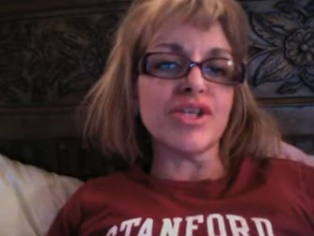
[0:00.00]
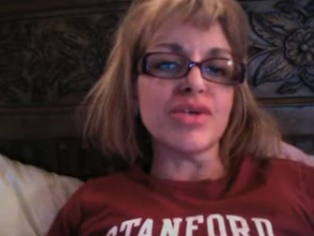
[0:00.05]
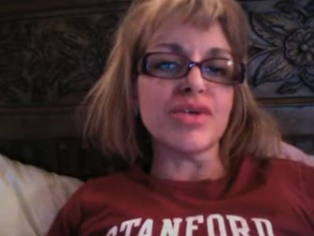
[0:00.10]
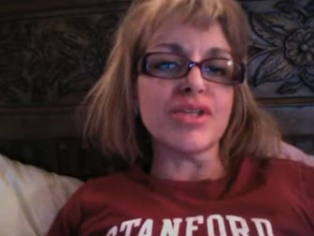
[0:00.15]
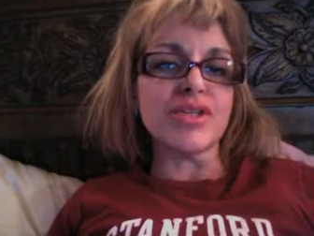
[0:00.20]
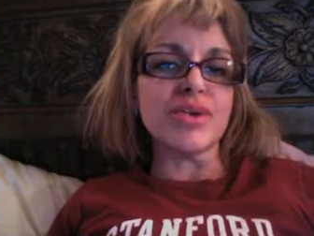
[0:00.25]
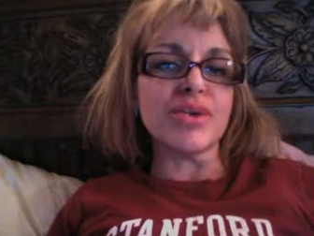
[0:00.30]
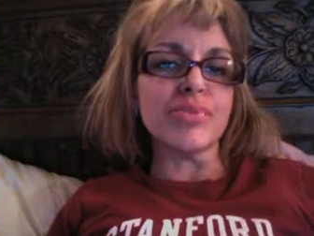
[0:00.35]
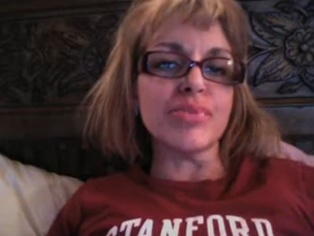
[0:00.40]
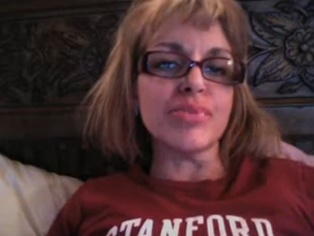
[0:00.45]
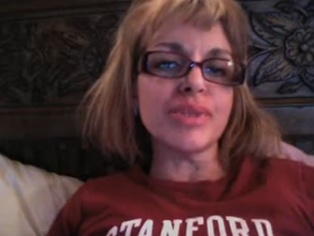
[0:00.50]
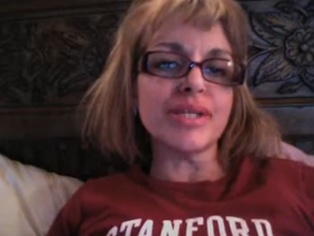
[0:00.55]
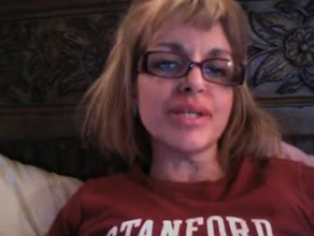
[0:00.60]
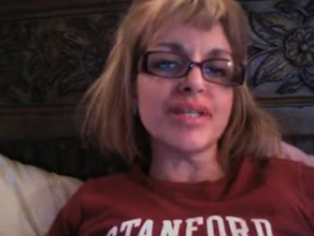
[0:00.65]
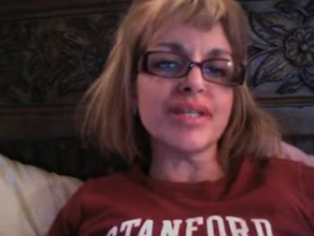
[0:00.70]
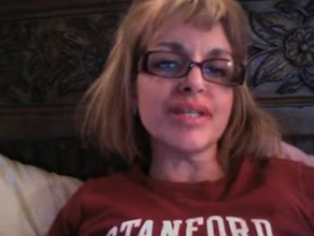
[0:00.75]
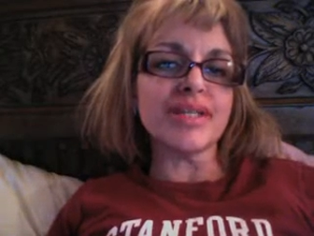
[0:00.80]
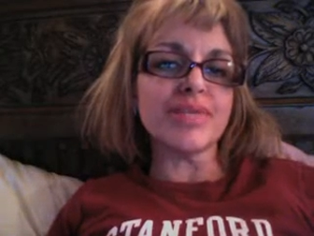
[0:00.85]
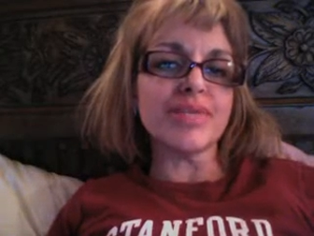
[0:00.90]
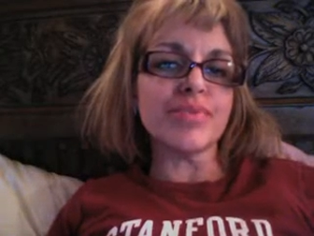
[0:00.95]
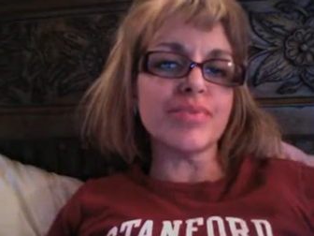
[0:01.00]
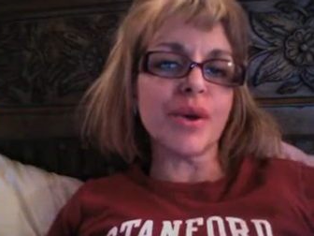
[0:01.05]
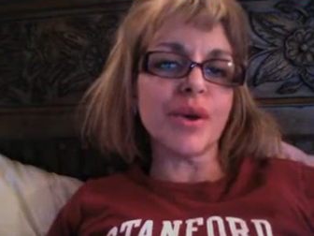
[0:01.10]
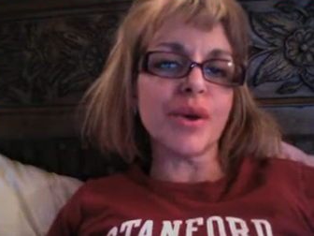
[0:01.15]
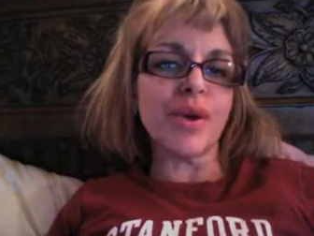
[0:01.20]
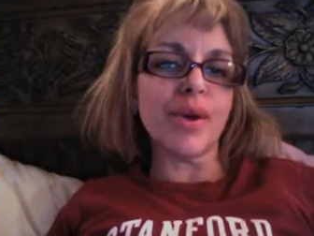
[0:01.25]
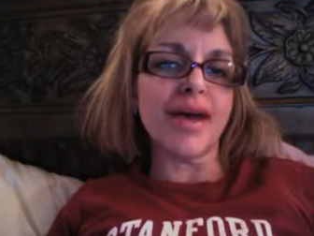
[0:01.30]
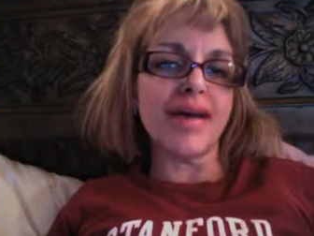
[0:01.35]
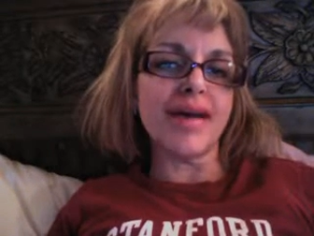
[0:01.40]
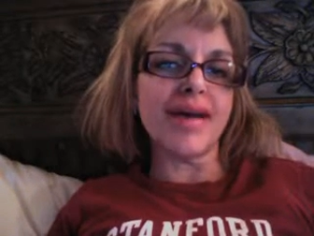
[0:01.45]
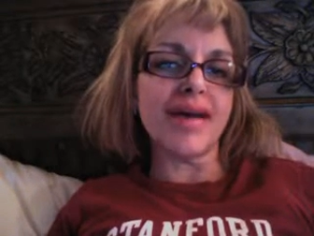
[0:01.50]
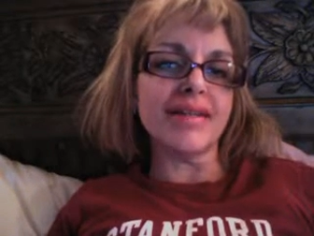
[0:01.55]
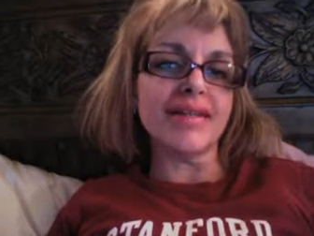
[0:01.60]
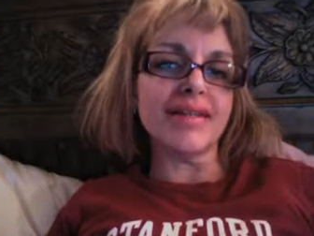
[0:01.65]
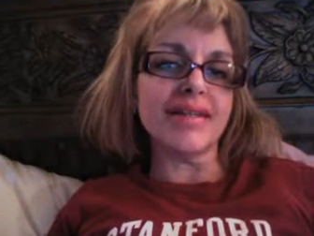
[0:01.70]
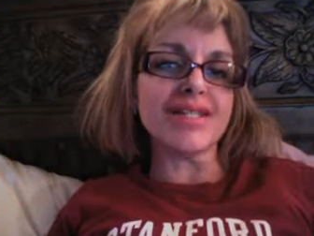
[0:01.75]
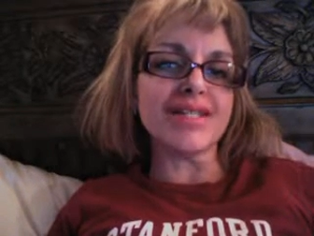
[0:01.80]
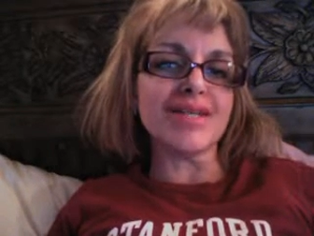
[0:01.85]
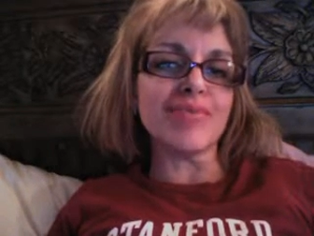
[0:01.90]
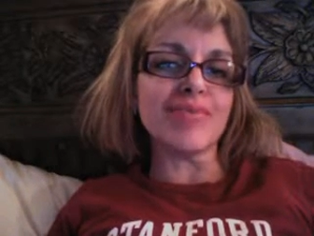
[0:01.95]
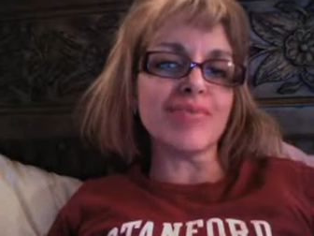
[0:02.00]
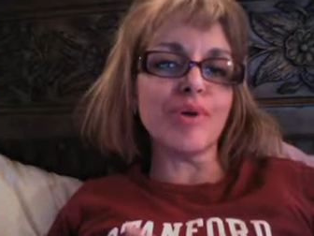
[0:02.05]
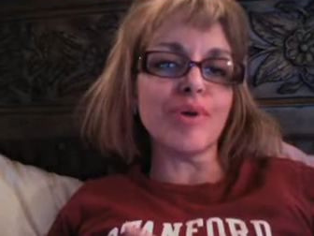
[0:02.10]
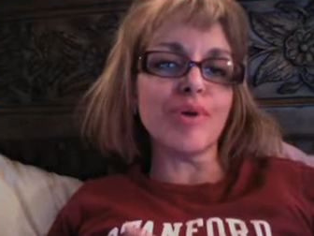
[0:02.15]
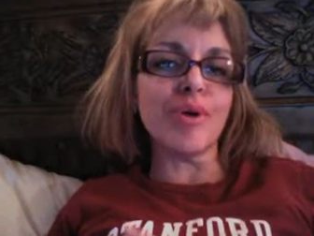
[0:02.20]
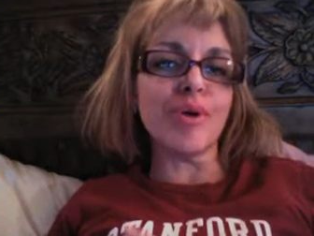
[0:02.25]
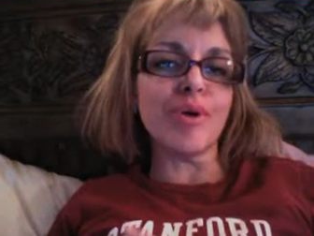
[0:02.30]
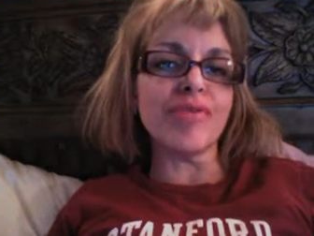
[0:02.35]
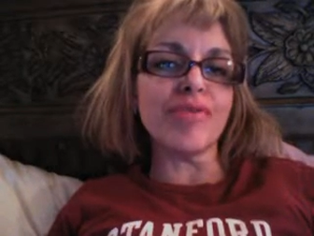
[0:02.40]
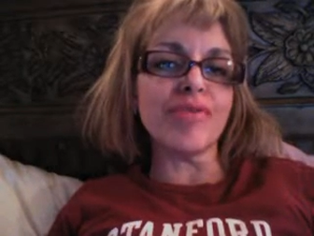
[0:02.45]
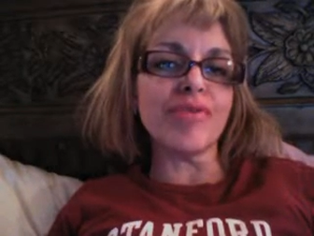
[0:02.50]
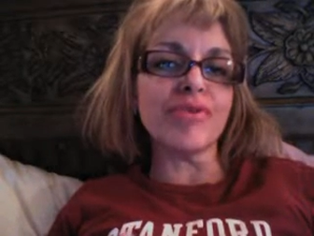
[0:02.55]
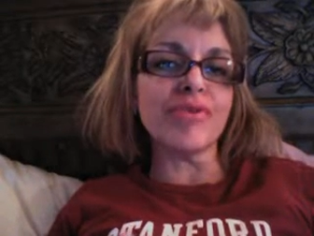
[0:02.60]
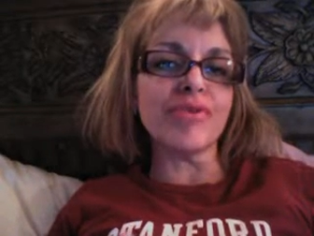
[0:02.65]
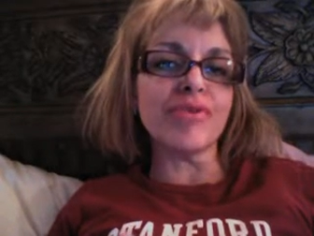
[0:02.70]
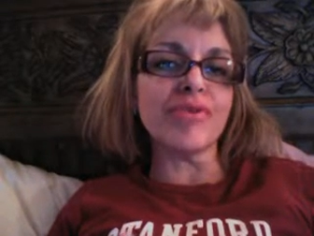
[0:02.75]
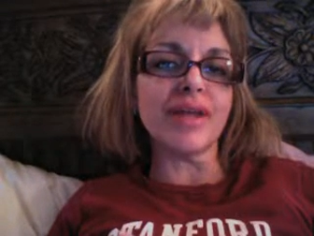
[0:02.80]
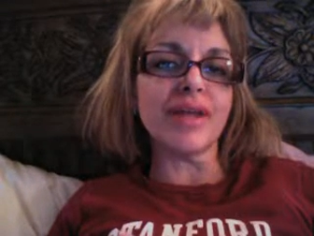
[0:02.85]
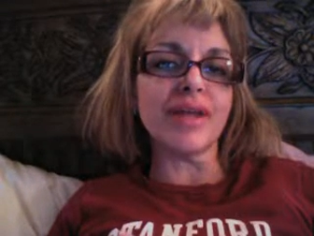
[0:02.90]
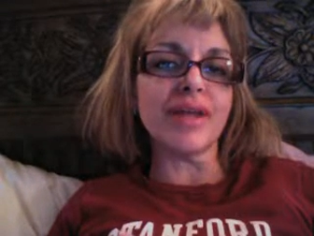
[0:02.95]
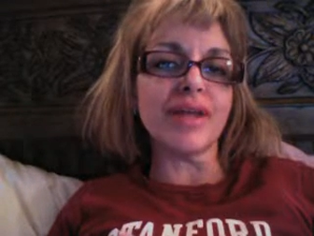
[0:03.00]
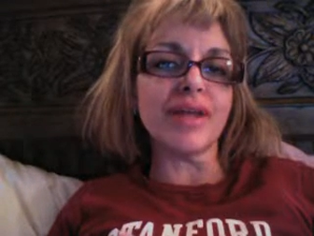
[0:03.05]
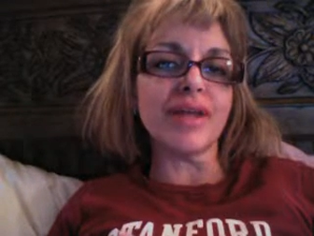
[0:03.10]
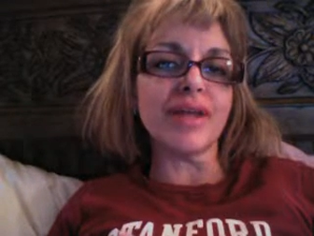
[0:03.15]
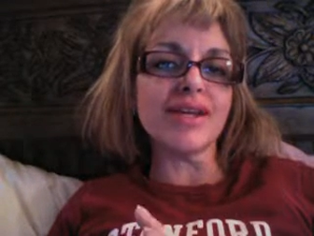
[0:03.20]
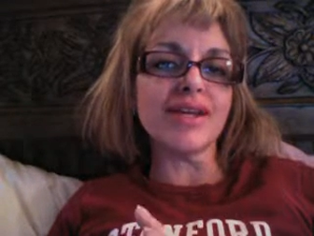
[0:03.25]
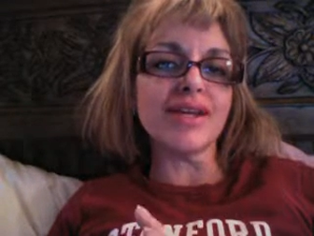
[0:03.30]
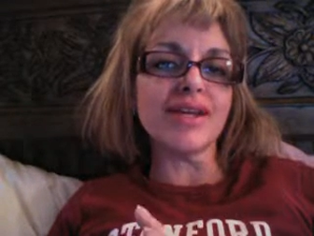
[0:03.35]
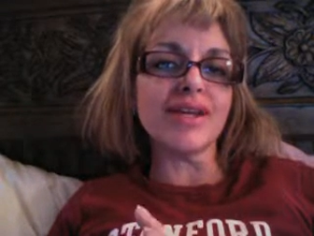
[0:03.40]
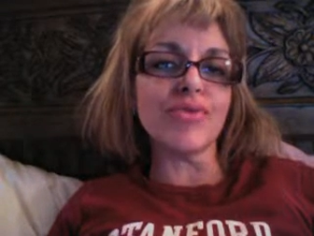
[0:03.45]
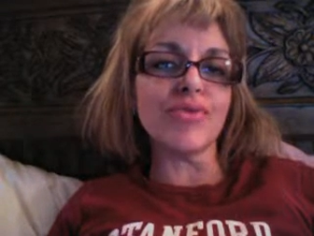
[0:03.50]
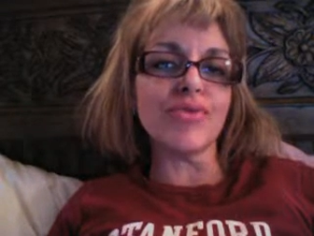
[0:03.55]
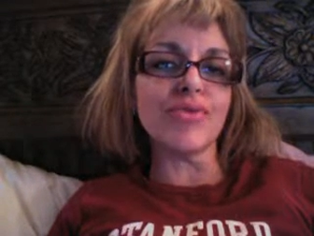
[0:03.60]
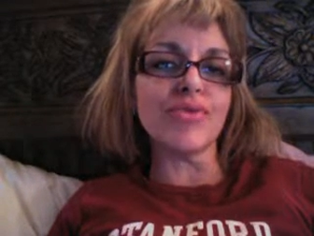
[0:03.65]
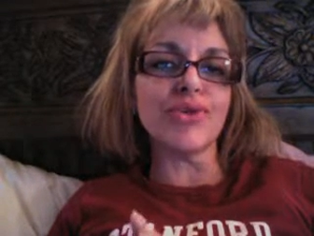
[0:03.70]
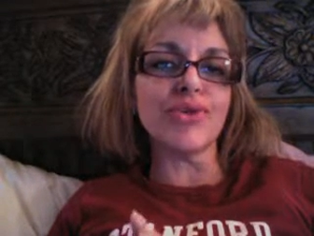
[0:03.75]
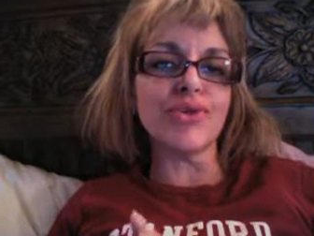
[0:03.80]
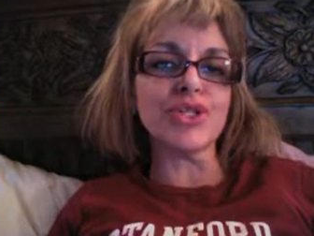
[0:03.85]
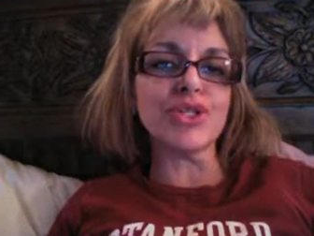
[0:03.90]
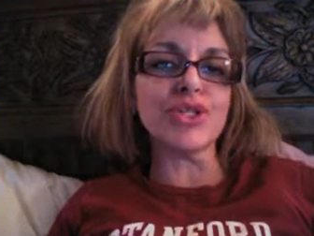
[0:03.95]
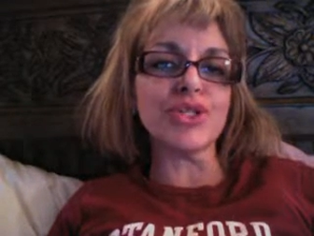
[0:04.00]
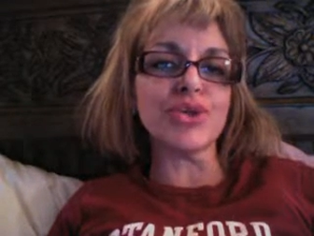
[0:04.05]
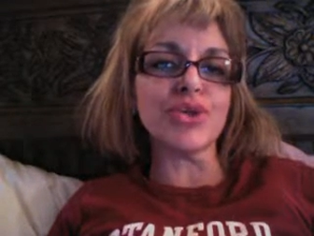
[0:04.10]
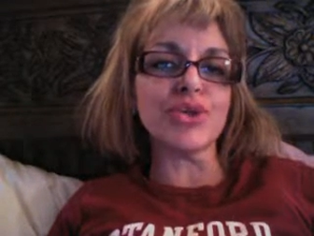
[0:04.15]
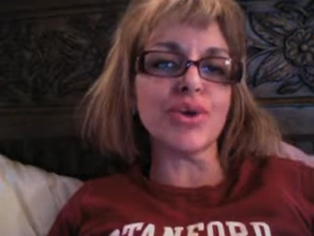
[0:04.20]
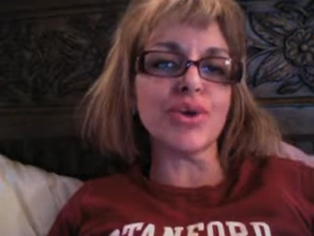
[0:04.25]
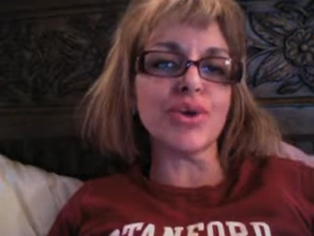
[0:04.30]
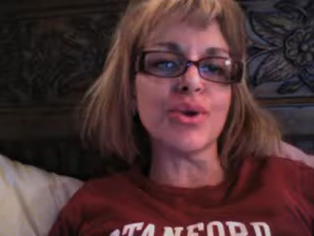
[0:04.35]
So please go ahead and listen to both if you would like to hear the full story.